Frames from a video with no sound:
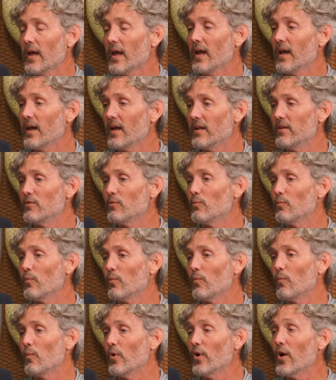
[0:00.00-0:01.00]
And
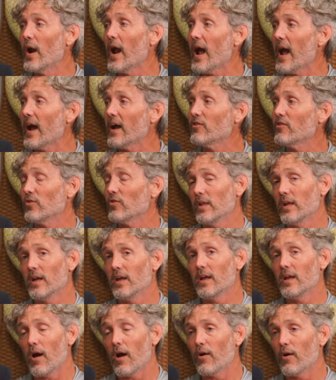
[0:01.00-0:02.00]
we're
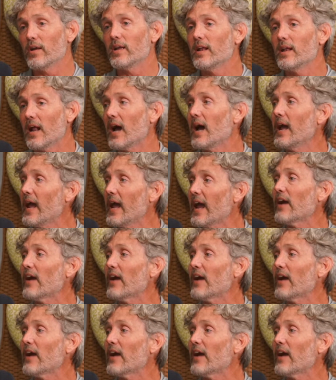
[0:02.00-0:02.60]
actually, Hardy and I,